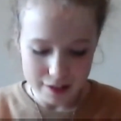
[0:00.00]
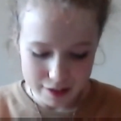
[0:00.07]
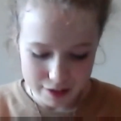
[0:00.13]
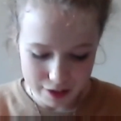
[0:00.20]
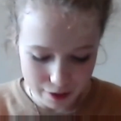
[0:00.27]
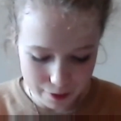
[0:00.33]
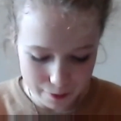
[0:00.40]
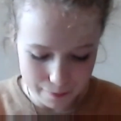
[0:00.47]

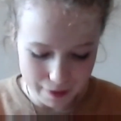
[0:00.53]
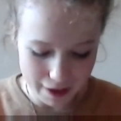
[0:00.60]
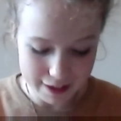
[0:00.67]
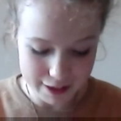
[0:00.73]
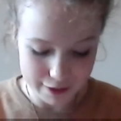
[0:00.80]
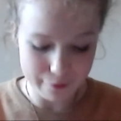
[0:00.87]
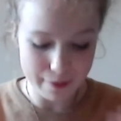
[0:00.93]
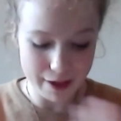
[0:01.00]
So
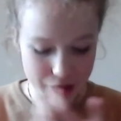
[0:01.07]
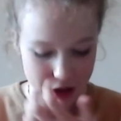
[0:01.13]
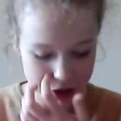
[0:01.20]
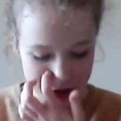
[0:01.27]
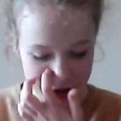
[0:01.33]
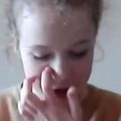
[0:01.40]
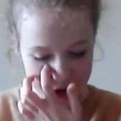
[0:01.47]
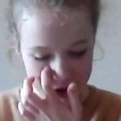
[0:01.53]
as you've
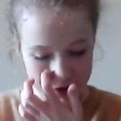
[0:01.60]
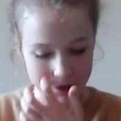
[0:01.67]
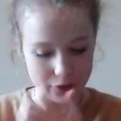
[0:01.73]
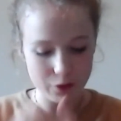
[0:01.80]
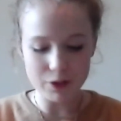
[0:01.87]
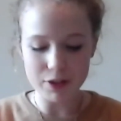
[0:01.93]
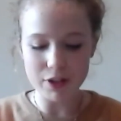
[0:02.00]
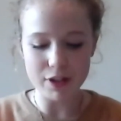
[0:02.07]
mentioned, you've
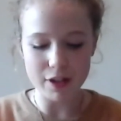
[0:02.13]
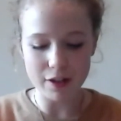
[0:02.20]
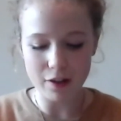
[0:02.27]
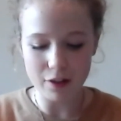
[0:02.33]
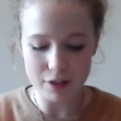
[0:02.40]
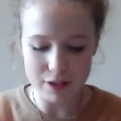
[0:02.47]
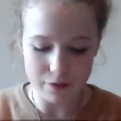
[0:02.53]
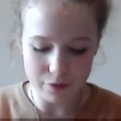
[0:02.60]
also done
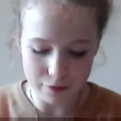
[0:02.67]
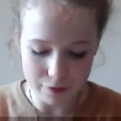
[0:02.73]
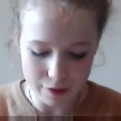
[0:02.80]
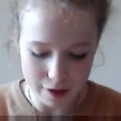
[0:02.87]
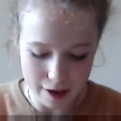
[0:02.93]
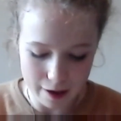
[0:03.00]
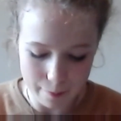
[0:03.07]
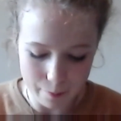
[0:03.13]
lots of
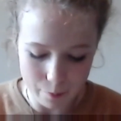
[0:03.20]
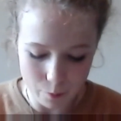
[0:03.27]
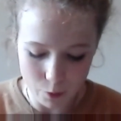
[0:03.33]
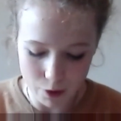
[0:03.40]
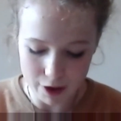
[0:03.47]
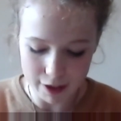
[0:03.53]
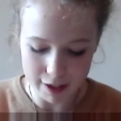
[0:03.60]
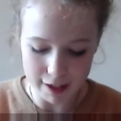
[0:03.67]

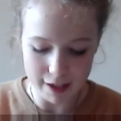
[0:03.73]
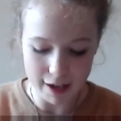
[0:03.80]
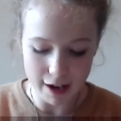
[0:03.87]
work in